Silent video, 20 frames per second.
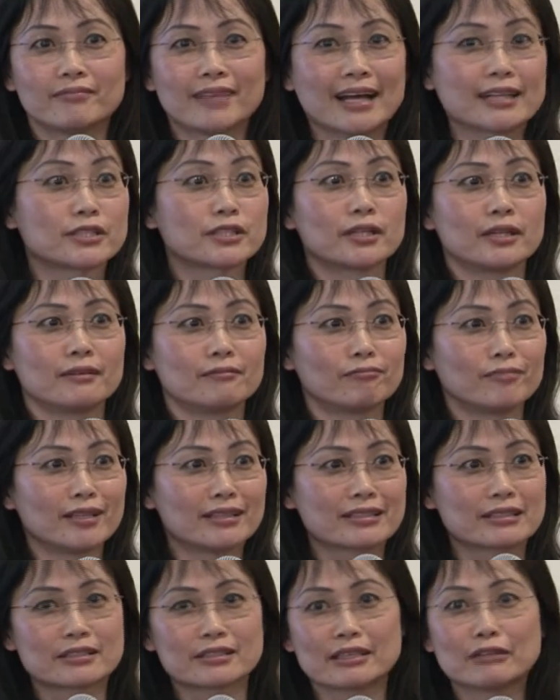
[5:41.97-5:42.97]
that's it,
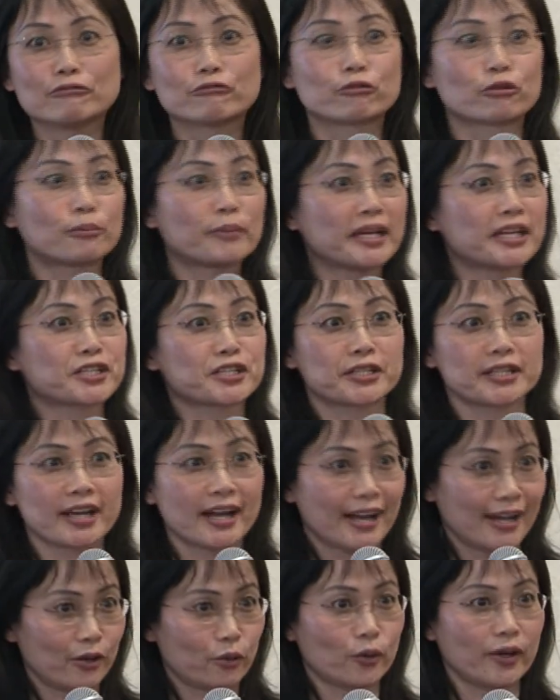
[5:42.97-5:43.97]
it's information
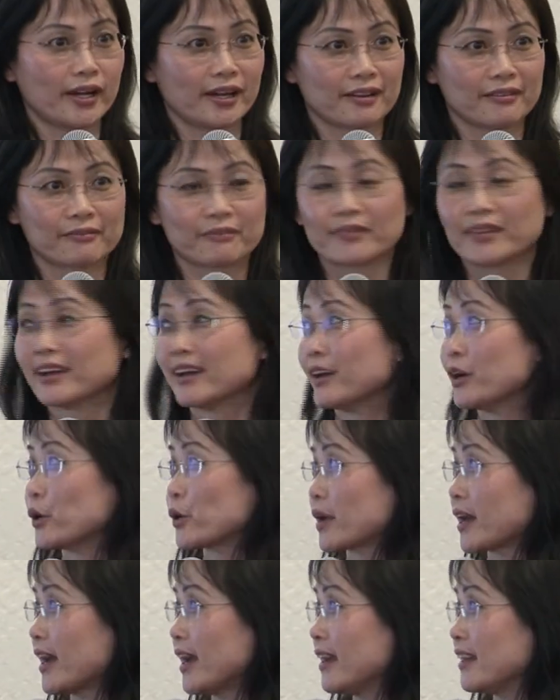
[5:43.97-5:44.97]
highway,
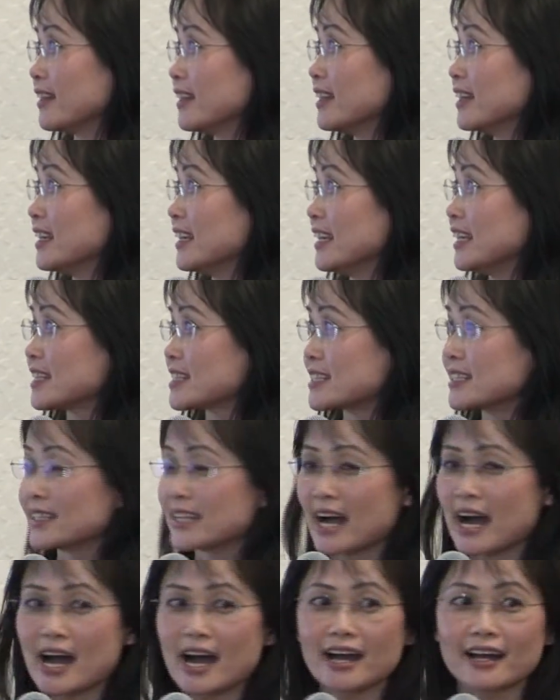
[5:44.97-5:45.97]
okay? It's
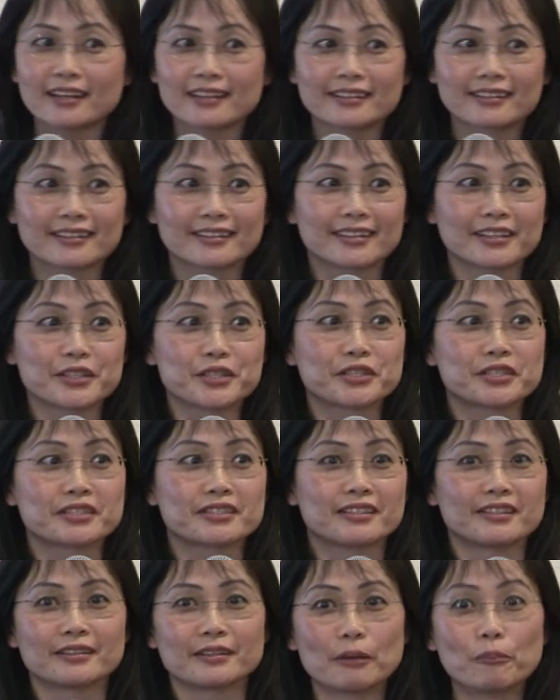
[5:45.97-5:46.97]
not
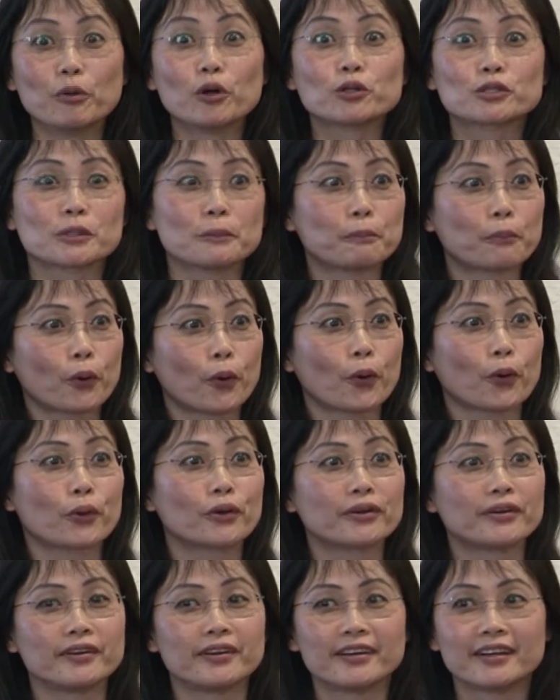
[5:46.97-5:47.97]
the most
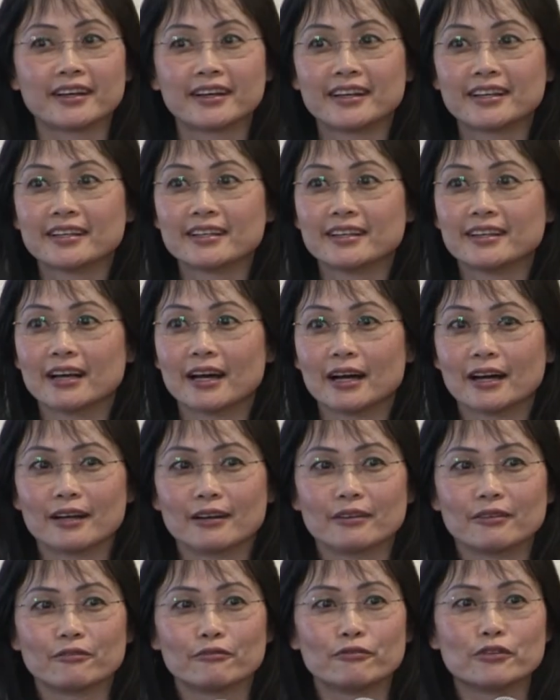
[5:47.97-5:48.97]
important
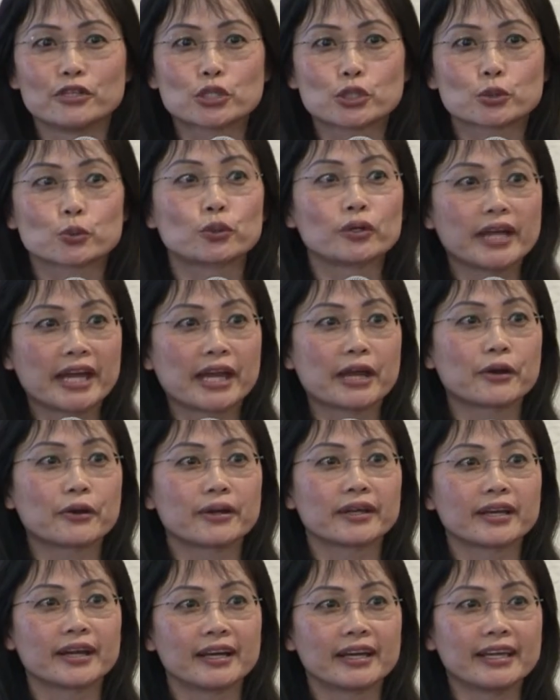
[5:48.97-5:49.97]
visual
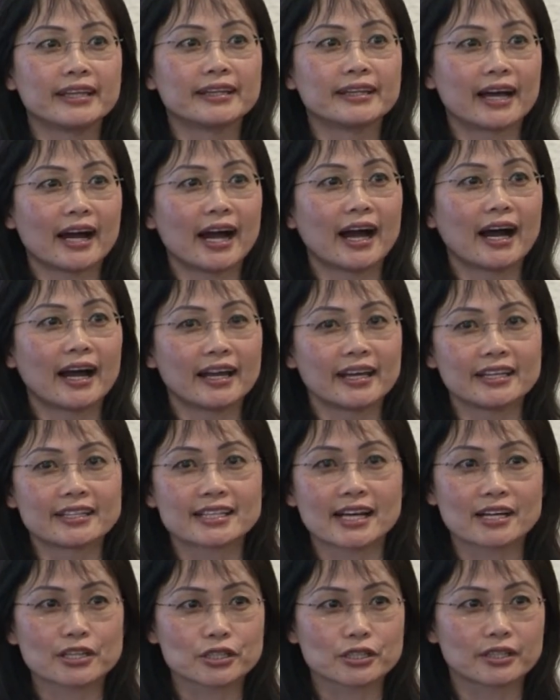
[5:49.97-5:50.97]
area in the eye. It's
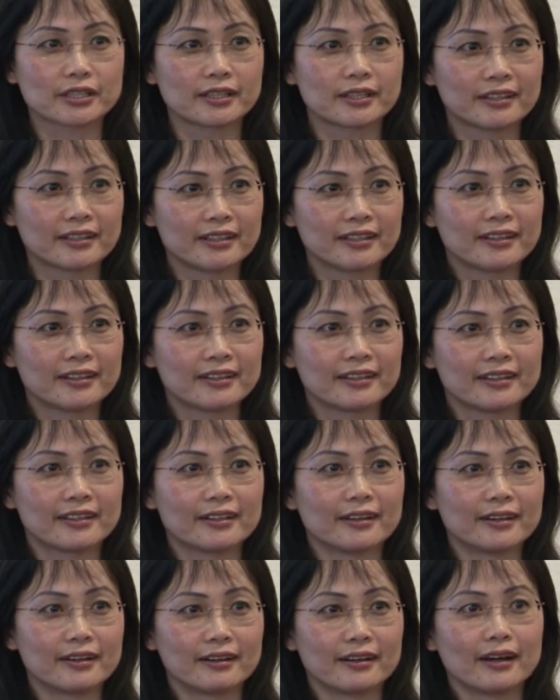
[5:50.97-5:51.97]
actually
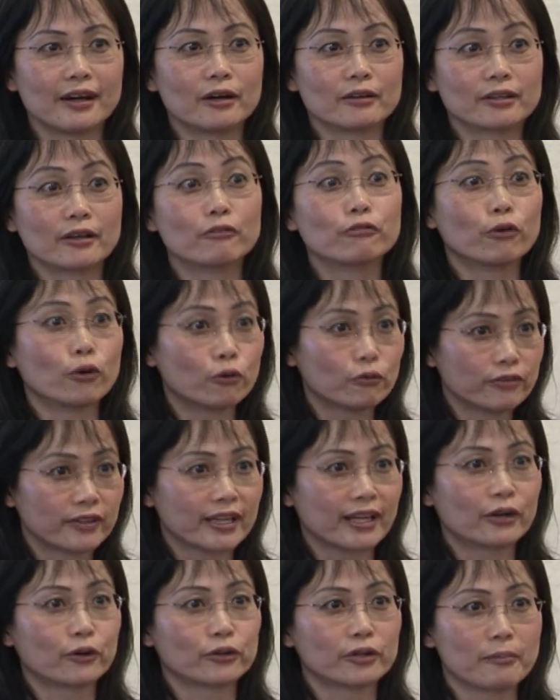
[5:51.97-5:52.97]
the
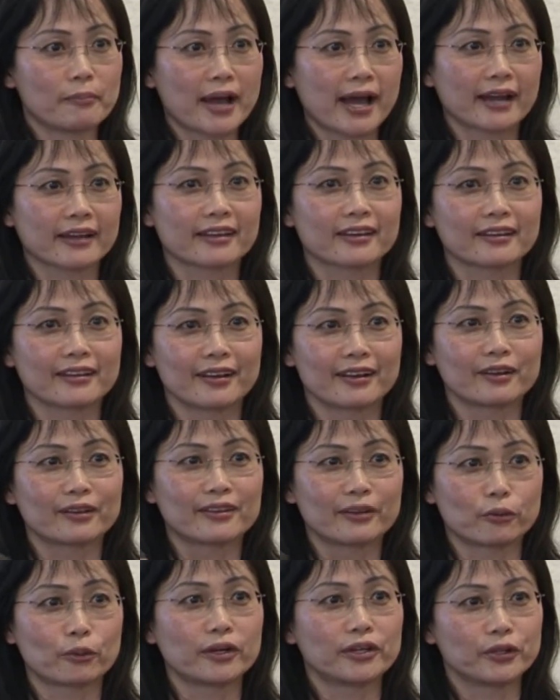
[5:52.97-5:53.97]
fovea or the macula
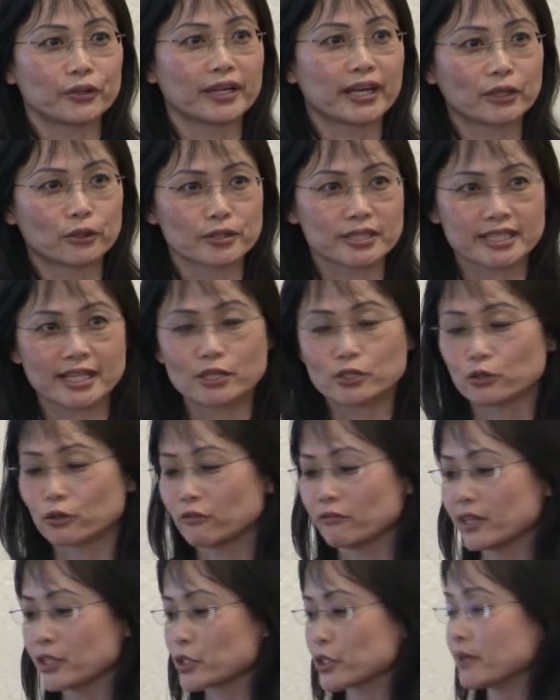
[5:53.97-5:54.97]
where you get your central
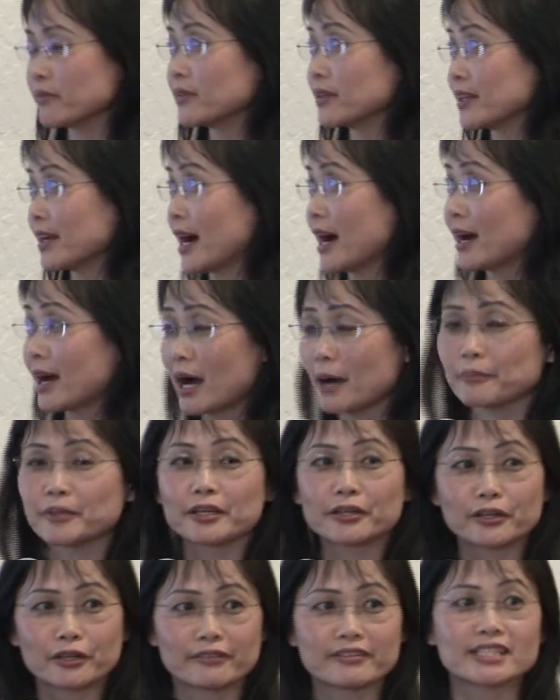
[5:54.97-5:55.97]
vision. The
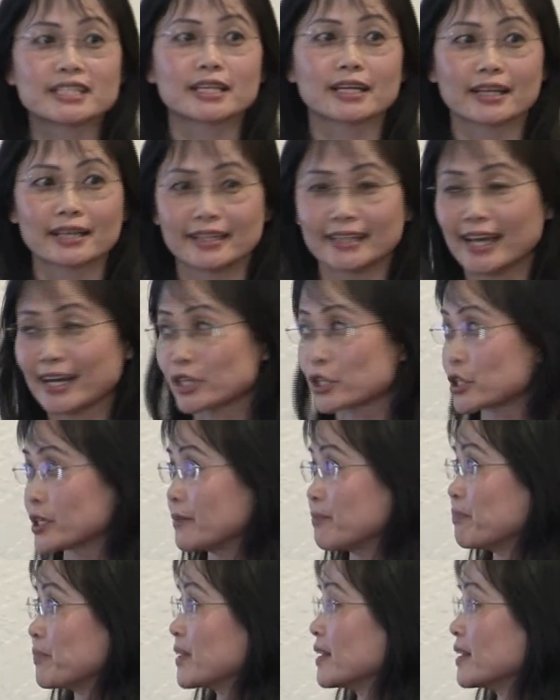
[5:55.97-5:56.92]
optic nerve is the connection.